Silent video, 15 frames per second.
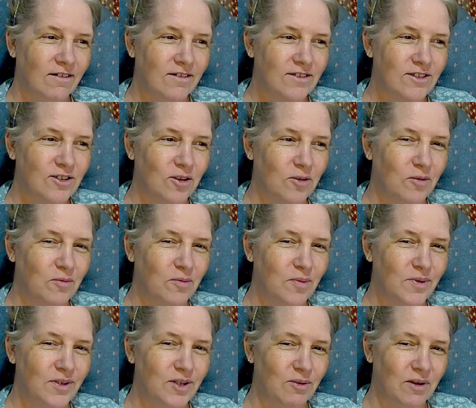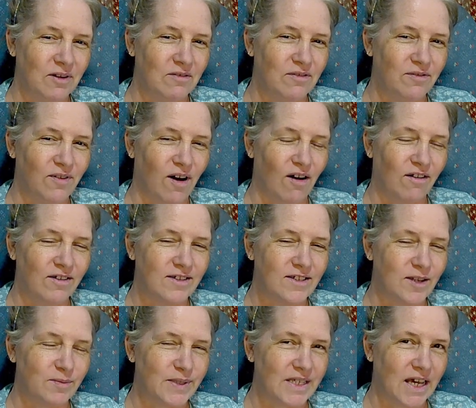so doing fall
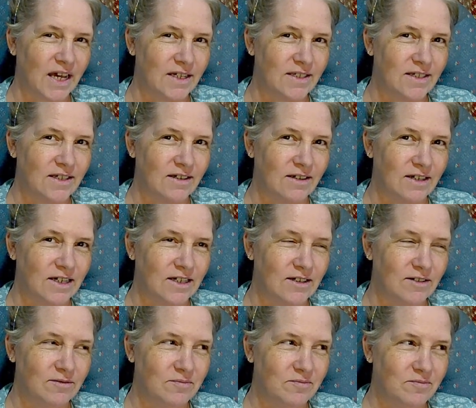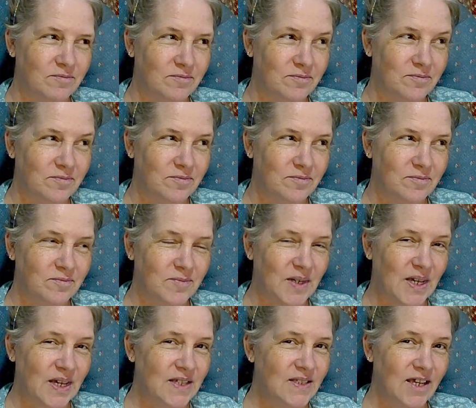seems kind of silly. I
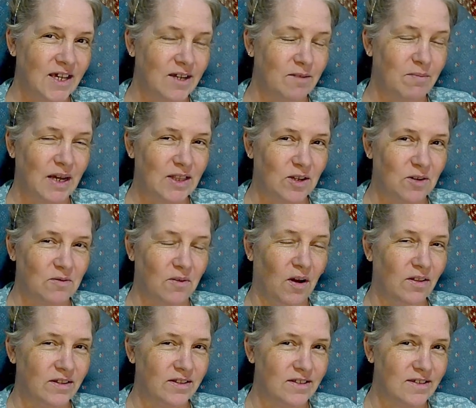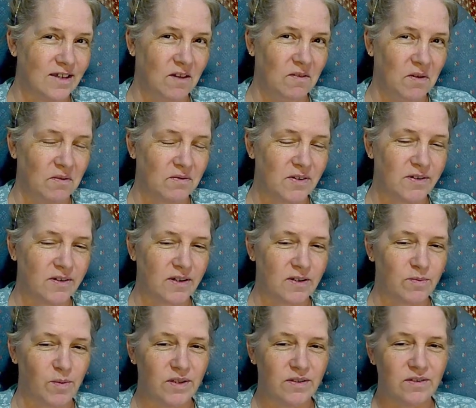guess they could make their fall and save it for six
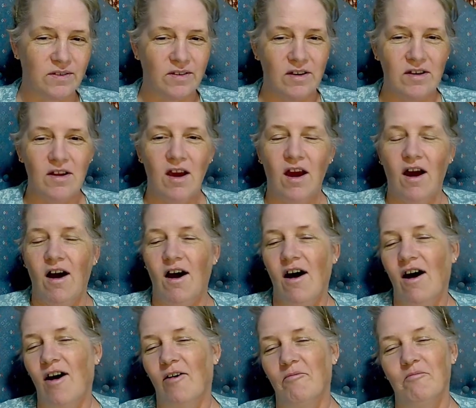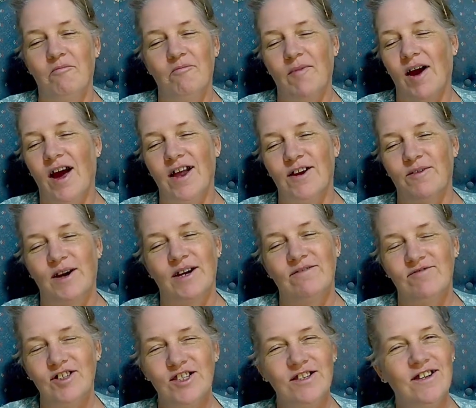months. Um anyway,
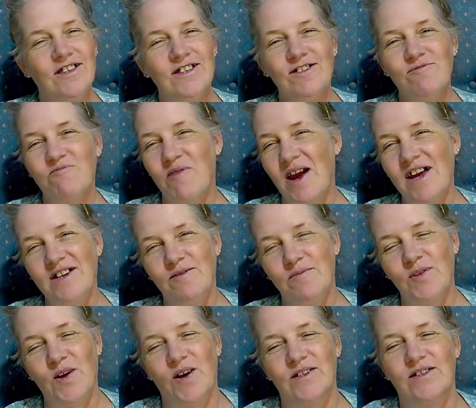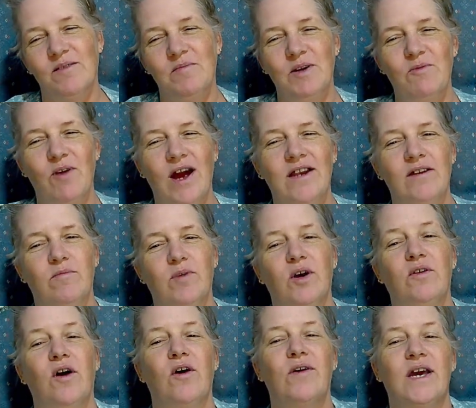just so those random thoughts. I'm in random
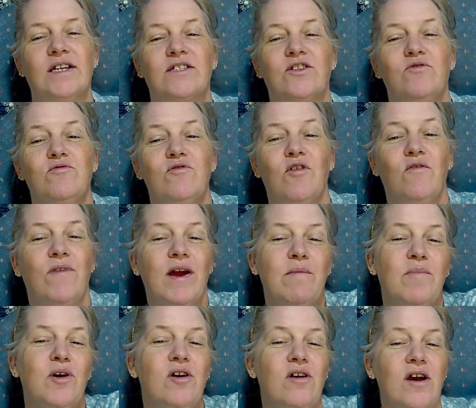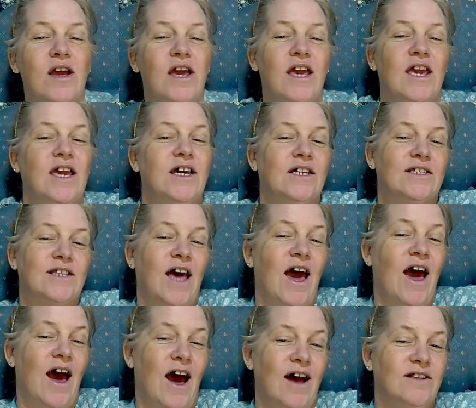mood. Okay, so November is
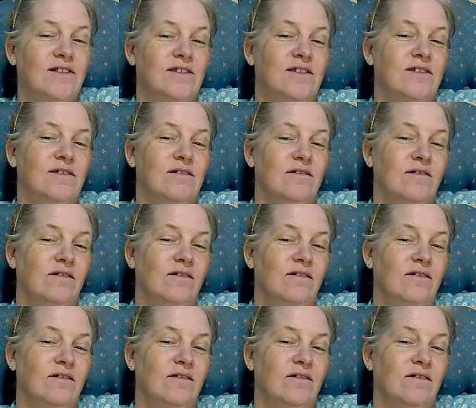hats.